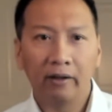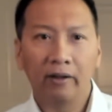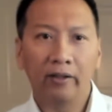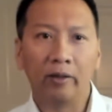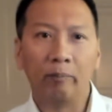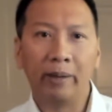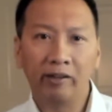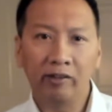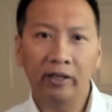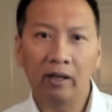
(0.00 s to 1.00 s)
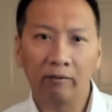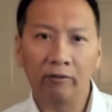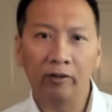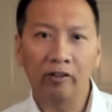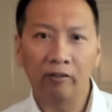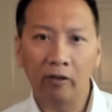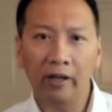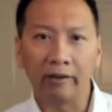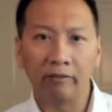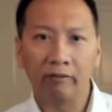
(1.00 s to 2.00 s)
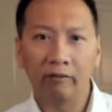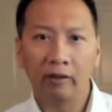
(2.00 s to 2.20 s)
the basic comforts of life,